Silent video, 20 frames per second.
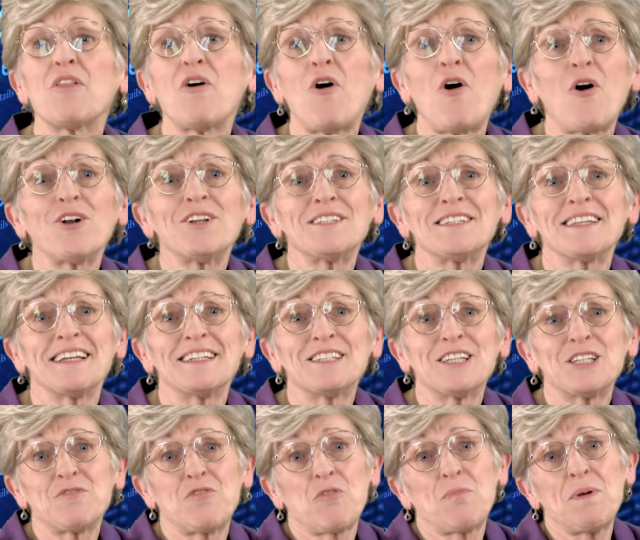of the hardest things
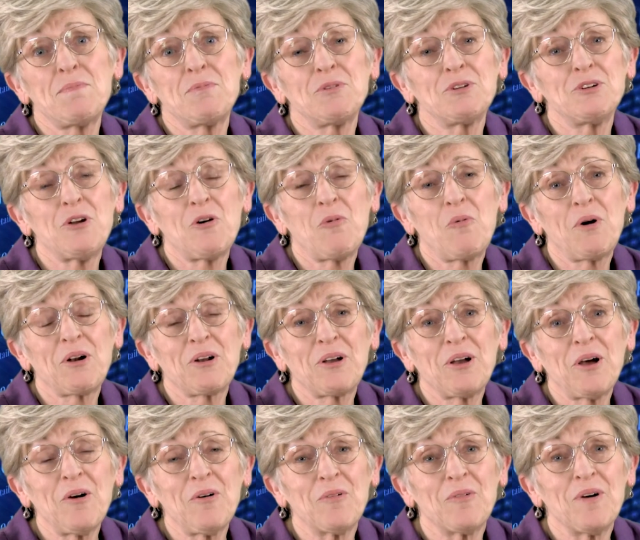is for people to know where to
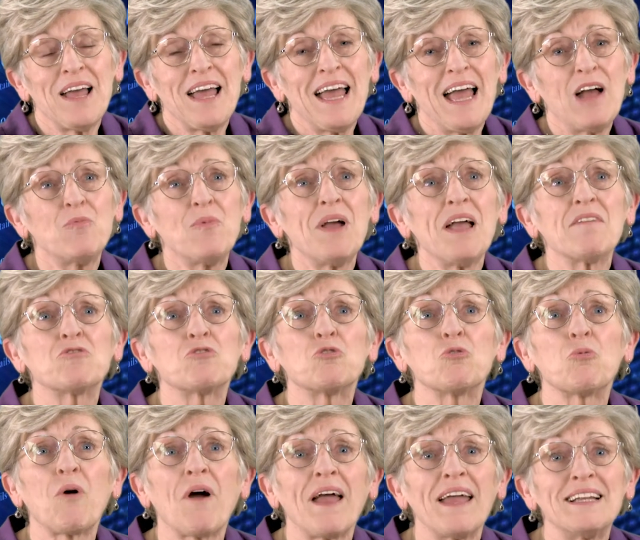go. And we have
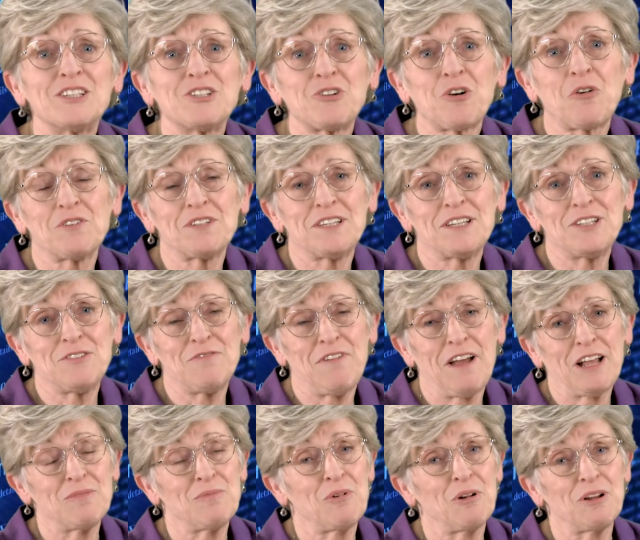great services
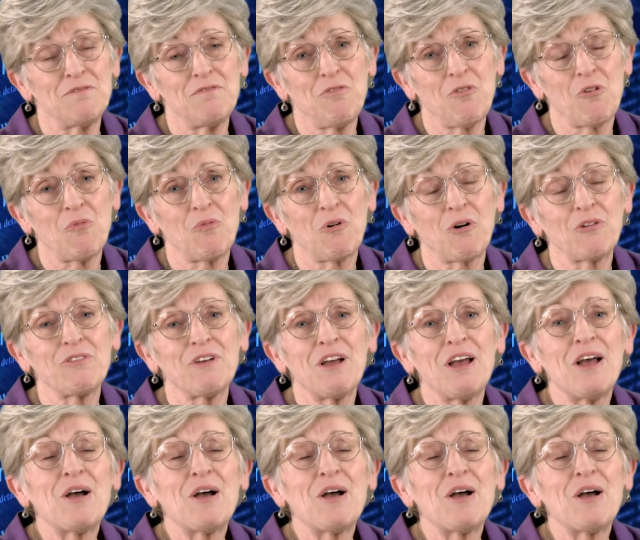available in Fort Worth,